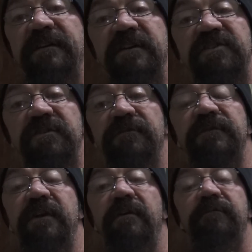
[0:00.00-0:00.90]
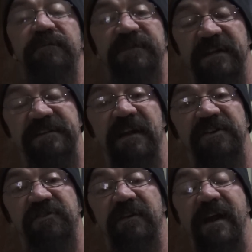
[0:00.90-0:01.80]
additional, you know,
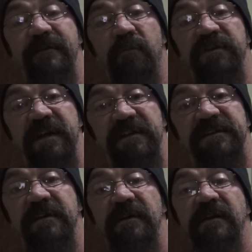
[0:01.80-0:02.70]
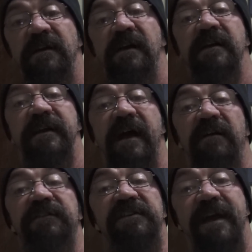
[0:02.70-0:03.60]
testosterone, adding more test.
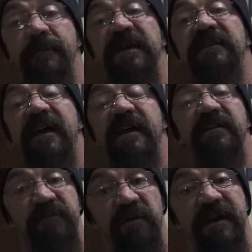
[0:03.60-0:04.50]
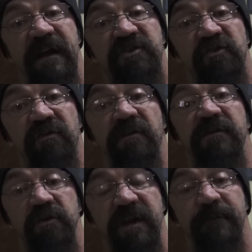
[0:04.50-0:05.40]
Now, does that mean that if you're a natural, you